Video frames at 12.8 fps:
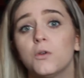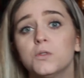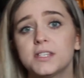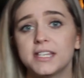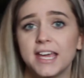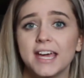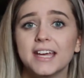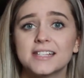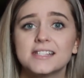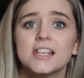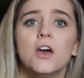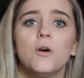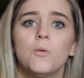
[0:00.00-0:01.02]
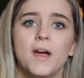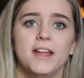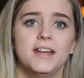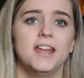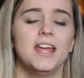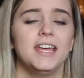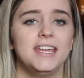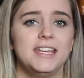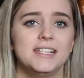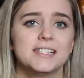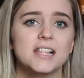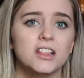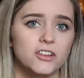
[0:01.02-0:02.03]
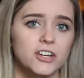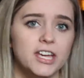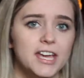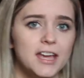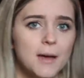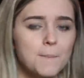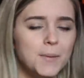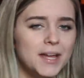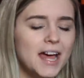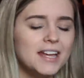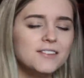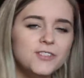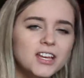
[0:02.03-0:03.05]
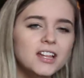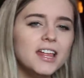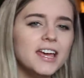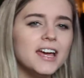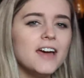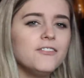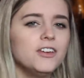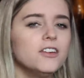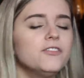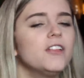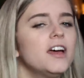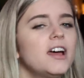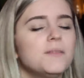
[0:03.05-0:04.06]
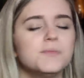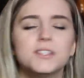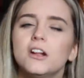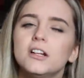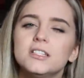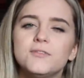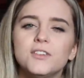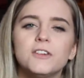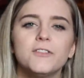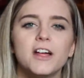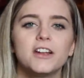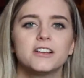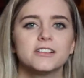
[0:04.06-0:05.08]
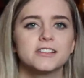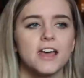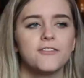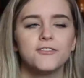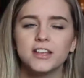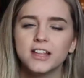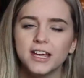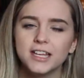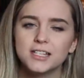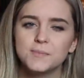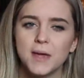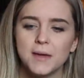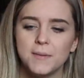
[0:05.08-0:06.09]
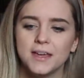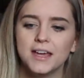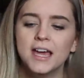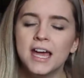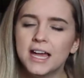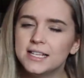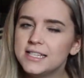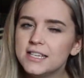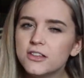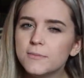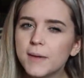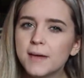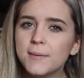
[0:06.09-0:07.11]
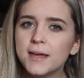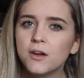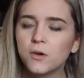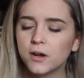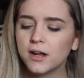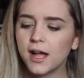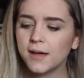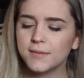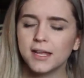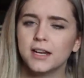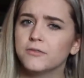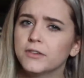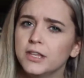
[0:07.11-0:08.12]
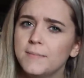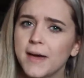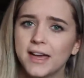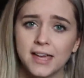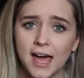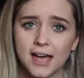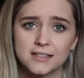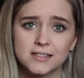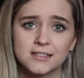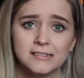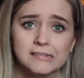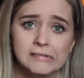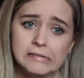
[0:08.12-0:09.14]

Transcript: those kicks when he's looking, but I feel like I feel flat. I'm starting to feel flutters. I feel like it's baby. It's either baby or I'm getting really bad gas.